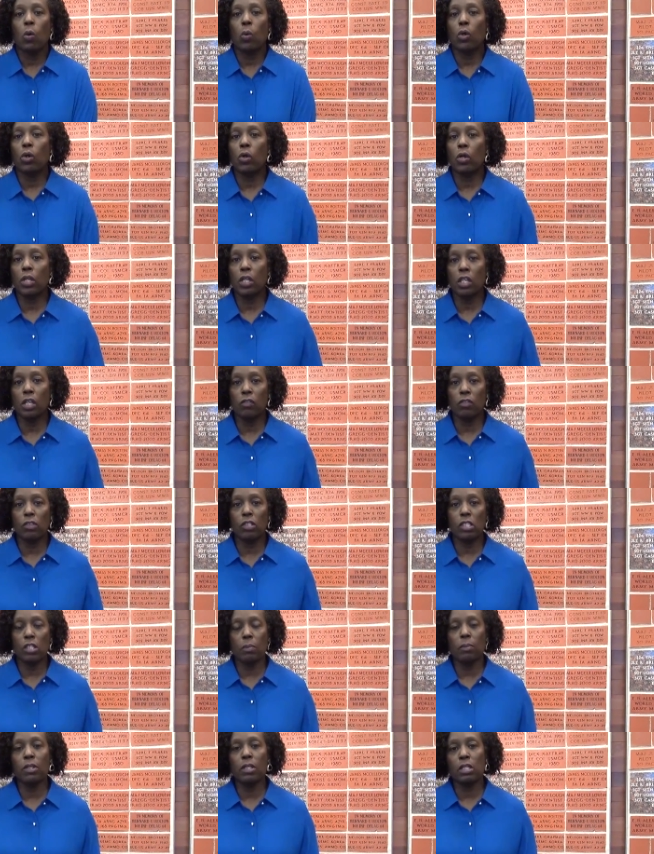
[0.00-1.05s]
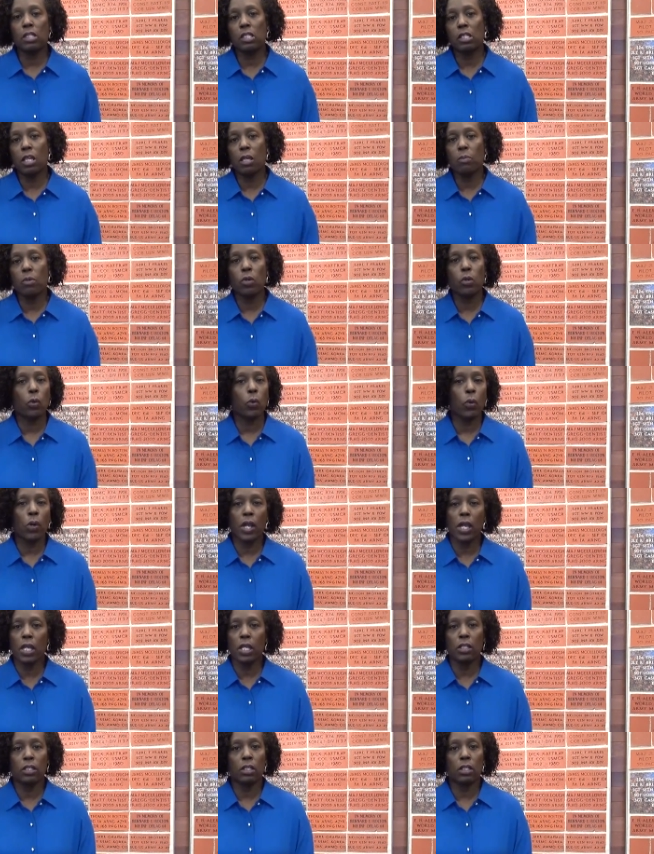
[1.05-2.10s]
we're going to give you some of the same
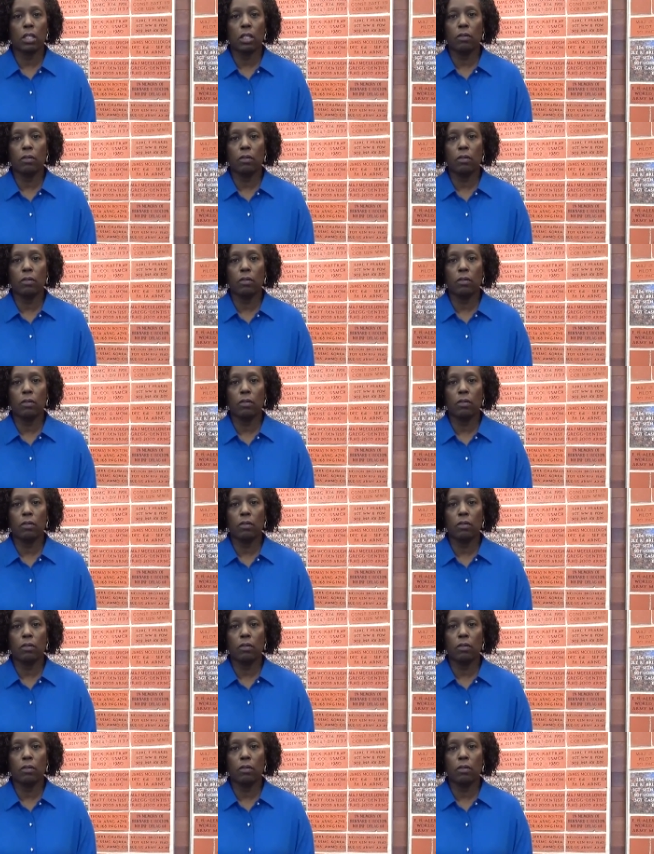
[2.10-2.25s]
great